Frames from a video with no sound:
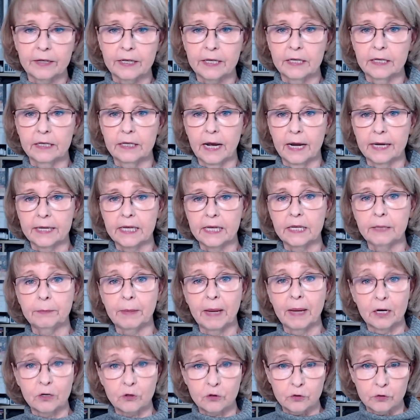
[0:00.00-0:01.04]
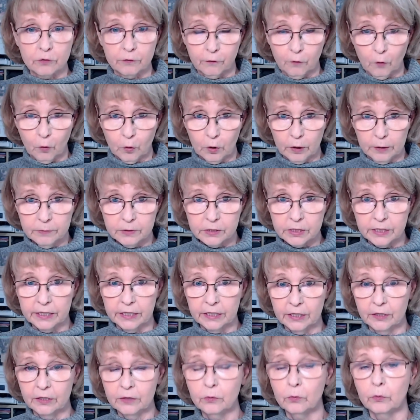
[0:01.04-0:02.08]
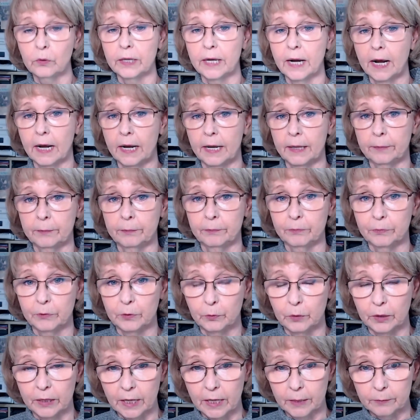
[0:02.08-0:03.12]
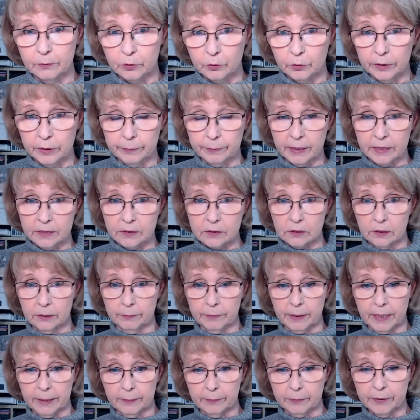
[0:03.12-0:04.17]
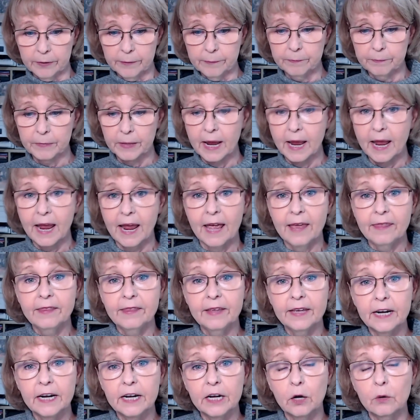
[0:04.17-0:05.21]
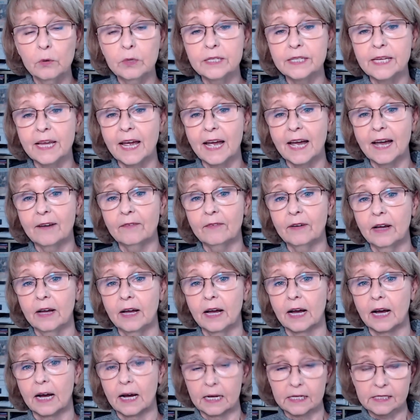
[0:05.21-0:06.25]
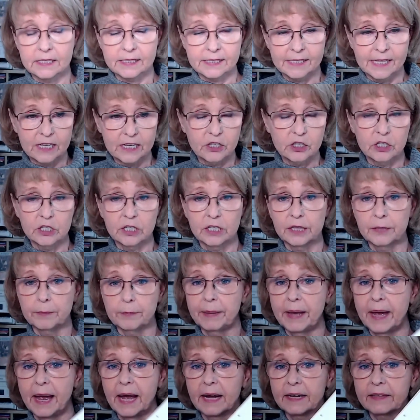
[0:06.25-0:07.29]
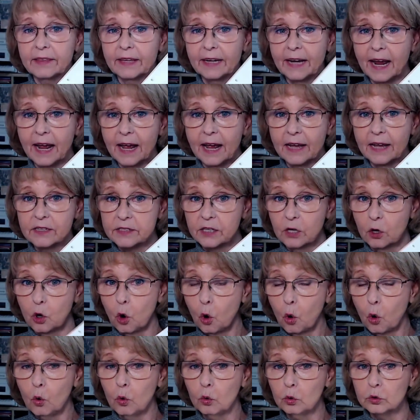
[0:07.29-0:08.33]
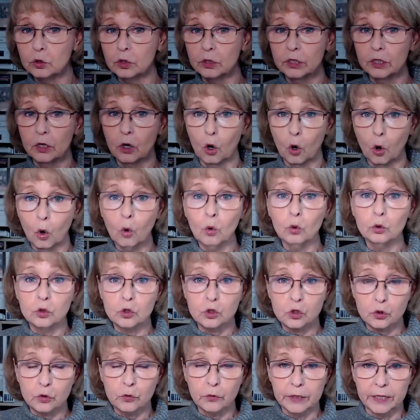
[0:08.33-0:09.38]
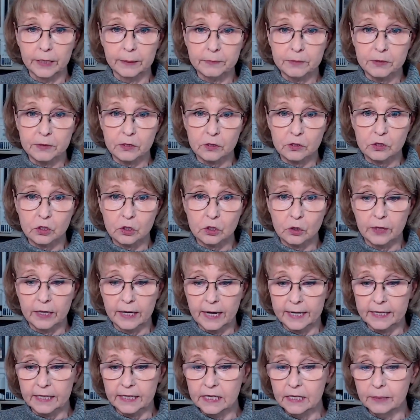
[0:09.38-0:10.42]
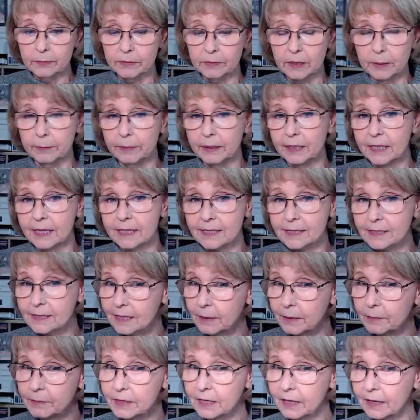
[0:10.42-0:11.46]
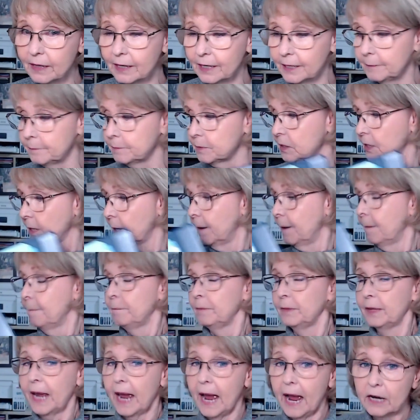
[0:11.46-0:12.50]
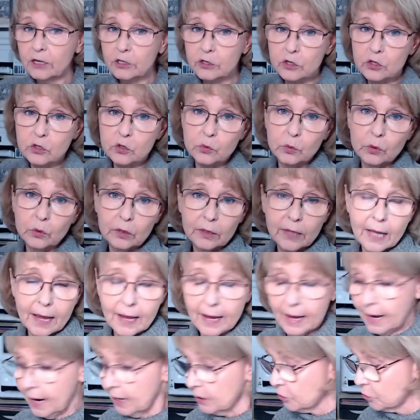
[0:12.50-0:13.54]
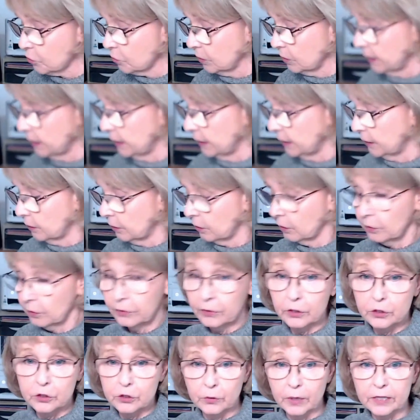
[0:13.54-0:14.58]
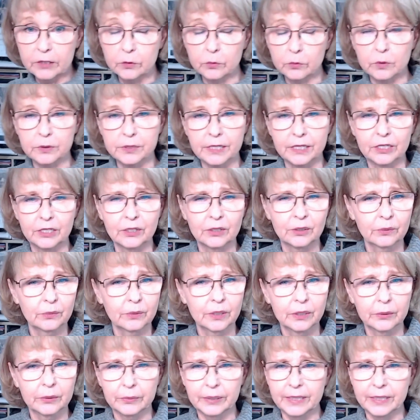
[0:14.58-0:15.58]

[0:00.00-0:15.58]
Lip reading: I keep extra forms here when I'm doing pencil and paper. And then I always have a section in the back that has the old scripts so that I keep them, because sometimes the actors will actually, or the director will say, you know what,